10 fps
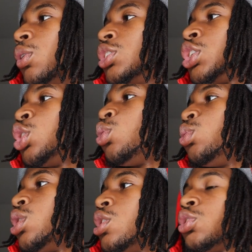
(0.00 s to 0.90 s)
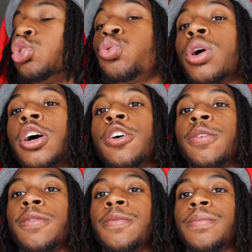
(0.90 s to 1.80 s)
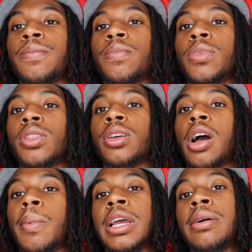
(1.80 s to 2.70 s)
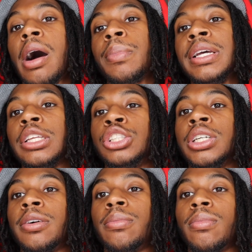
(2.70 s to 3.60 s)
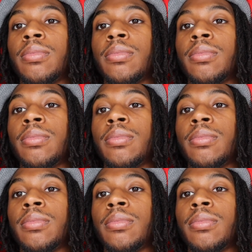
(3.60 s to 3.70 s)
it's 2:12. I'ma hit the gym.